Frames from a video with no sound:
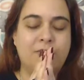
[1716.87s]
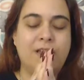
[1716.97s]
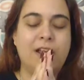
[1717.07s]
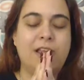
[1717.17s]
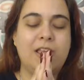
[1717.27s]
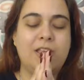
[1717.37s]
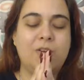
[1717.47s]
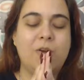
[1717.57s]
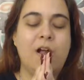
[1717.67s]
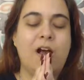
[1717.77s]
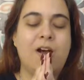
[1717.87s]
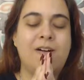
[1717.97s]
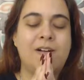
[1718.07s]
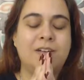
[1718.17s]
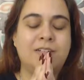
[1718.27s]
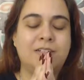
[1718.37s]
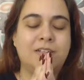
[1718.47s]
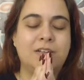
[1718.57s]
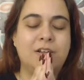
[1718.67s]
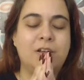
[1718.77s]
filling your heart
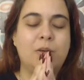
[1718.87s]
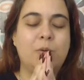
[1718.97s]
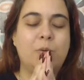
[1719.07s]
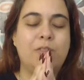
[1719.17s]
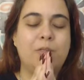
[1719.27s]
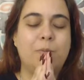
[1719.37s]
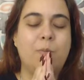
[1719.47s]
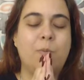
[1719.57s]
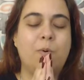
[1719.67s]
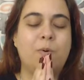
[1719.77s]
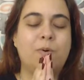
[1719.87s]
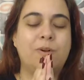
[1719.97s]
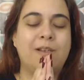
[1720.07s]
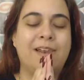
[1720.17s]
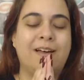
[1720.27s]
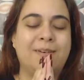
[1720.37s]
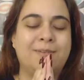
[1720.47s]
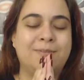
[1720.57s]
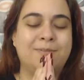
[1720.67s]
with more love.